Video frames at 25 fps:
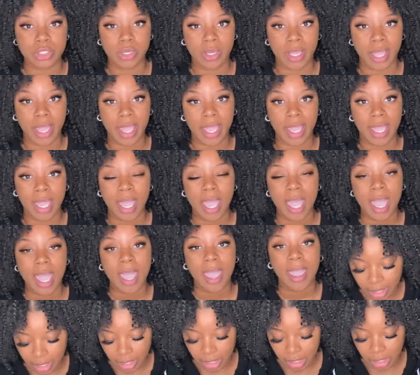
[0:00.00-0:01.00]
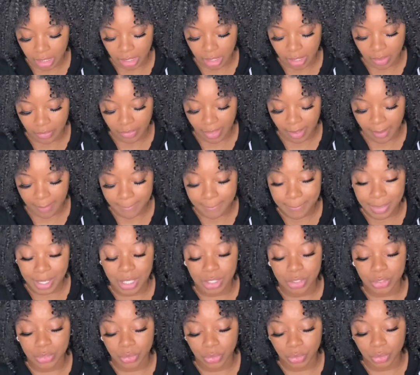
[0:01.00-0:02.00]
Okay, and the
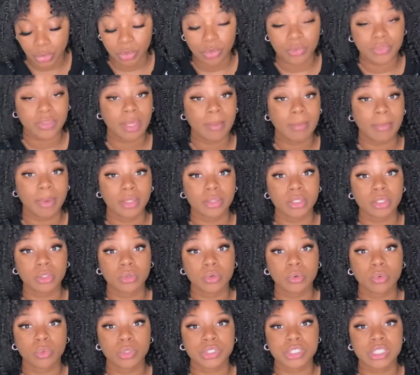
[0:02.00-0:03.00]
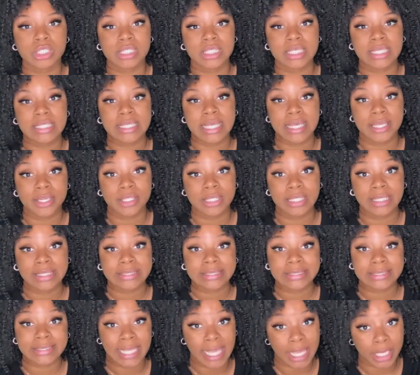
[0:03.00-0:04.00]
bundle, which is the
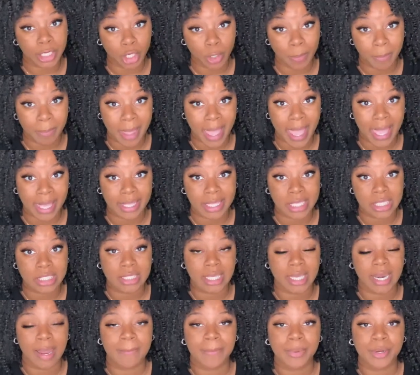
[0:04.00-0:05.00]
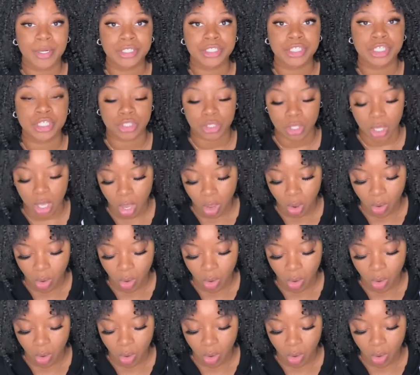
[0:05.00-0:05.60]
standard package that I purchased,